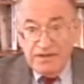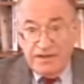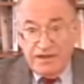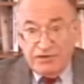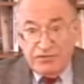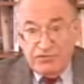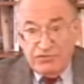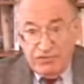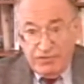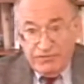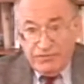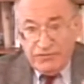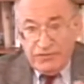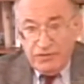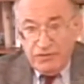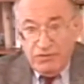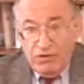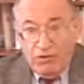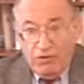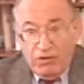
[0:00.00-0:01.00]
that
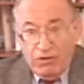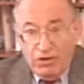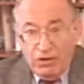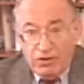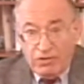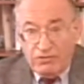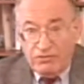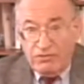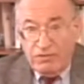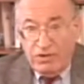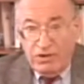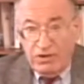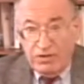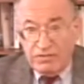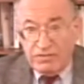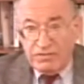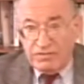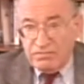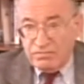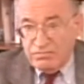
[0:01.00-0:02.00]
drifted all
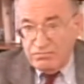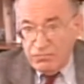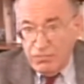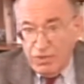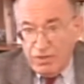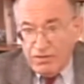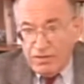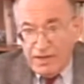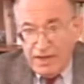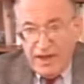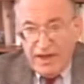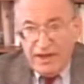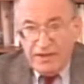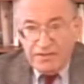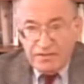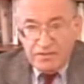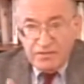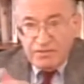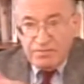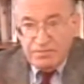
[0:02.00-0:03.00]
across, you know,
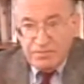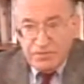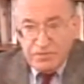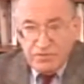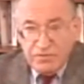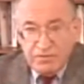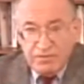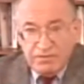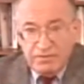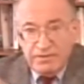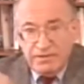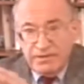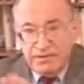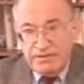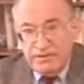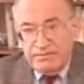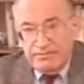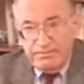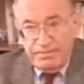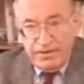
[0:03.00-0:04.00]
Kansas,
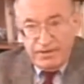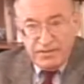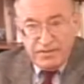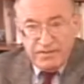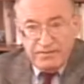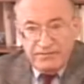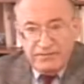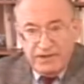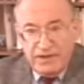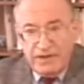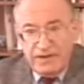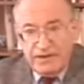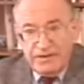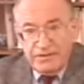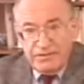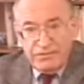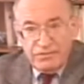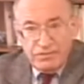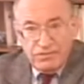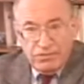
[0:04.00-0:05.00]
Missouri, Pennsylvania,
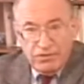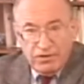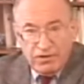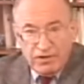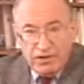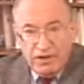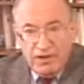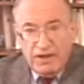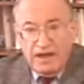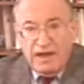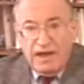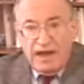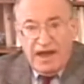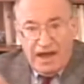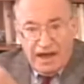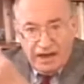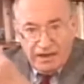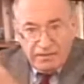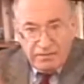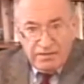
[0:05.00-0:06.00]
New York,
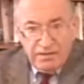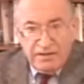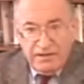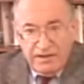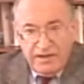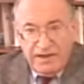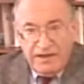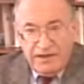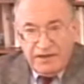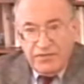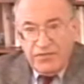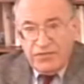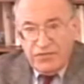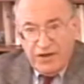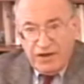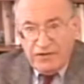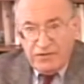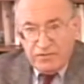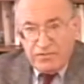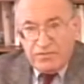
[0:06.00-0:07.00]
and hit a
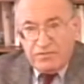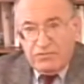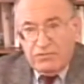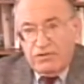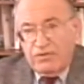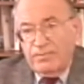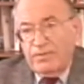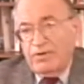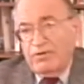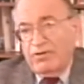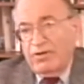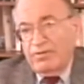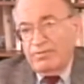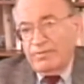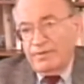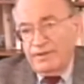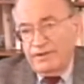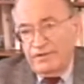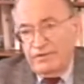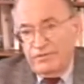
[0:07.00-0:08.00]
thunderstorm in
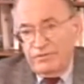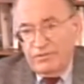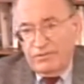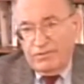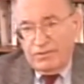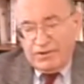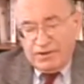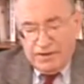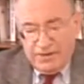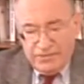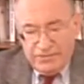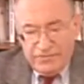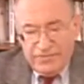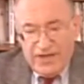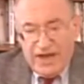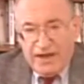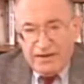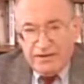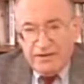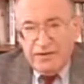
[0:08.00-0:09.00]
Albany, New York. And
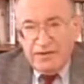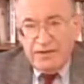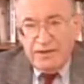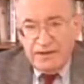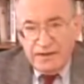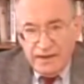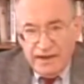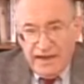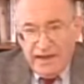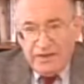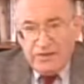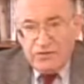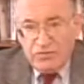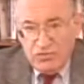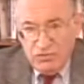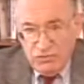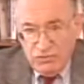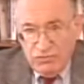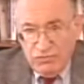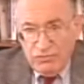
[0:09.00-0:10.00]
that led
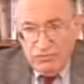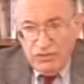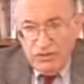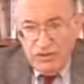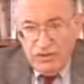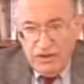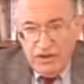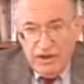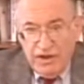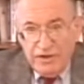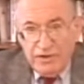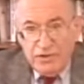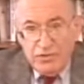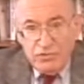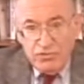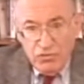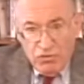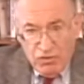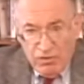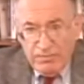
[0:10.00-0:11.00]
to an
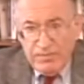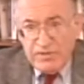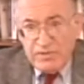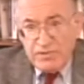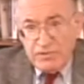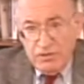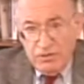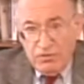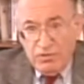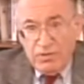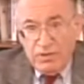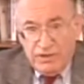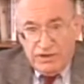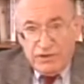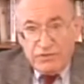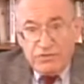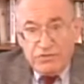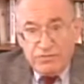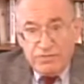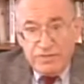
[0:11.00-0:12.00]
enormous local
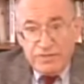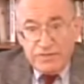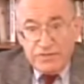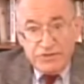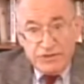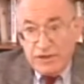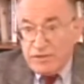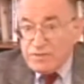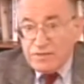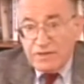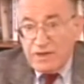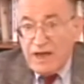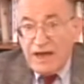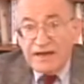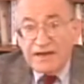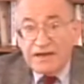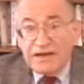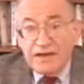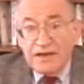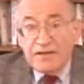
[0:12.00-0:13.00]
increase, just
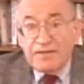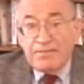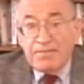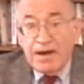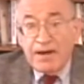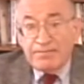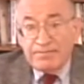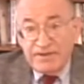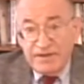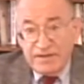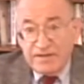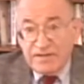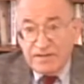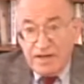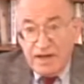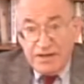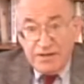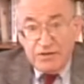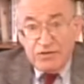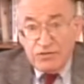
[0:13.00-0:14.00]
like near the bomb test
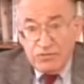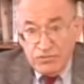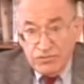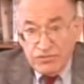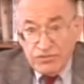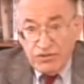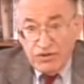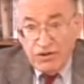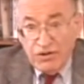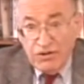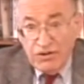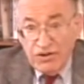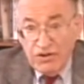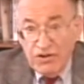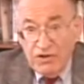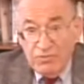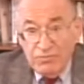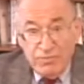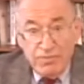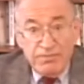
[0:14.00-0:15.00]
site in Utah,
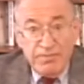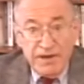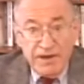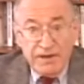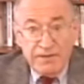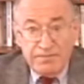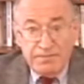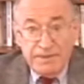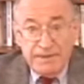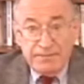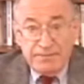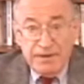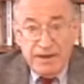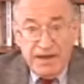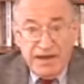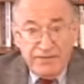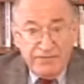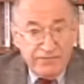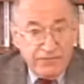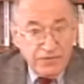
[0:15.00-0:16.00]
where many people
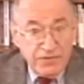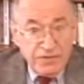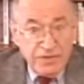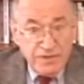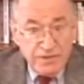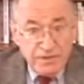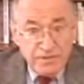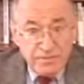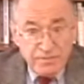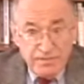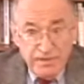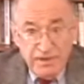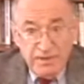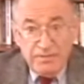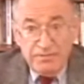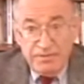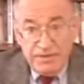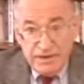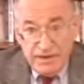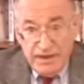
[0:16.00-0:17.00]
had for years
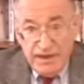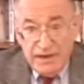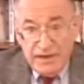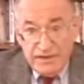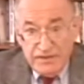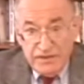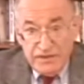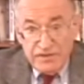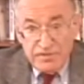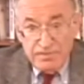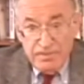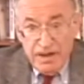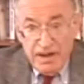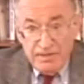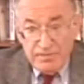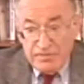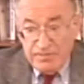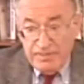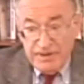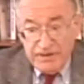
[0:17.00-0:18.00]
been getting these
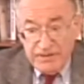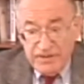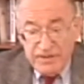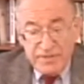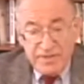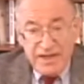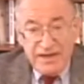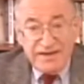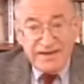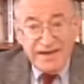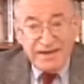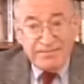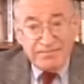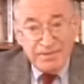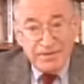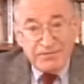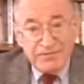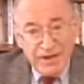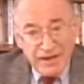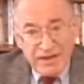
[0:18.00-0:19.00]
bombs. But this had not
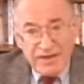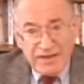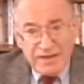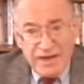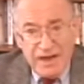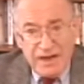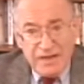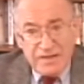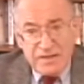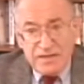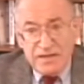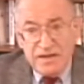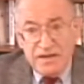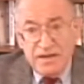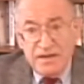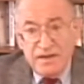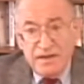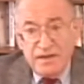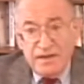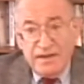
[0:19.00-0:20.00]
been recognized,
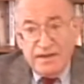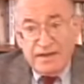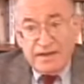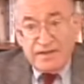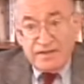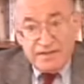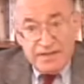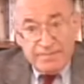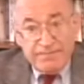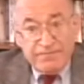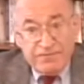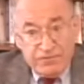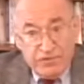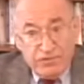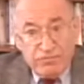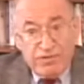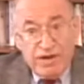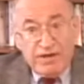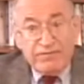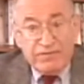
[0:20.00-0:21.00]
except
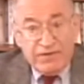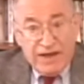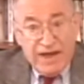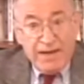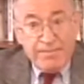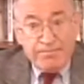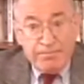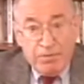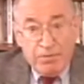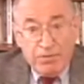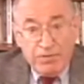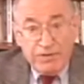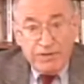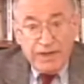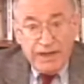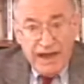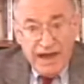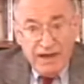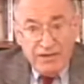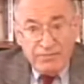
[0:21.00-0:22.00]
for Ralph Lapp
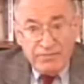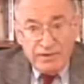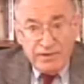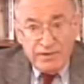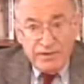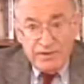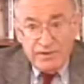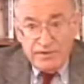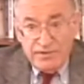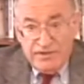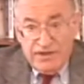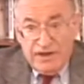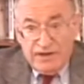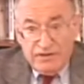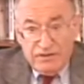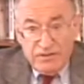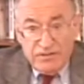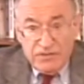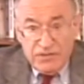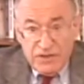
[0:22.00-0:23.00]
pointing out
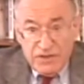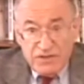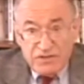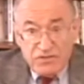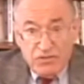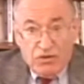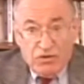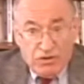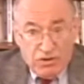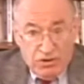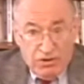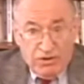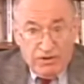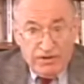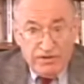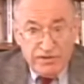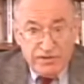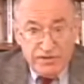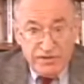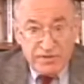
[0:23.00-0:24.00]
that these
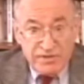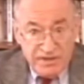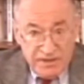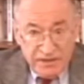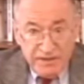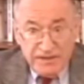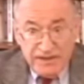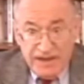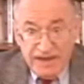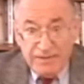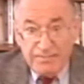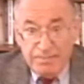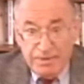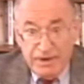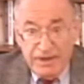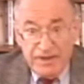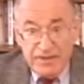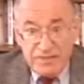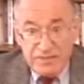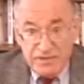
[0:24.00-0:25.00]
occurrences did take
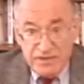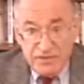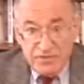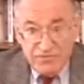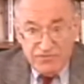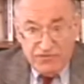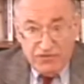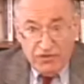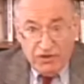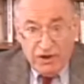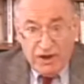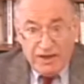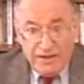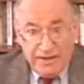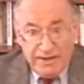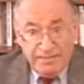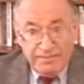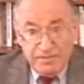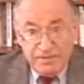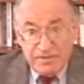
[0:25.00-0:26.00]
place, these
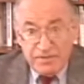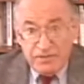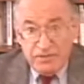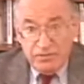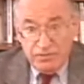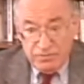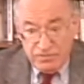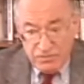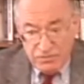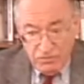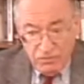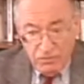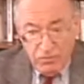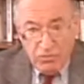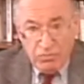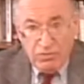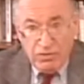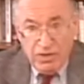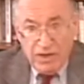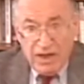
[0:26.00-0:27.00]
fallout episodes,
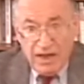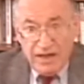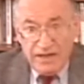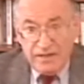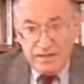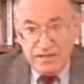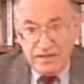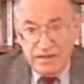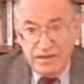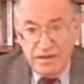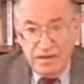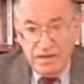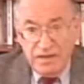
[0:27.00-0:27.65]
localized,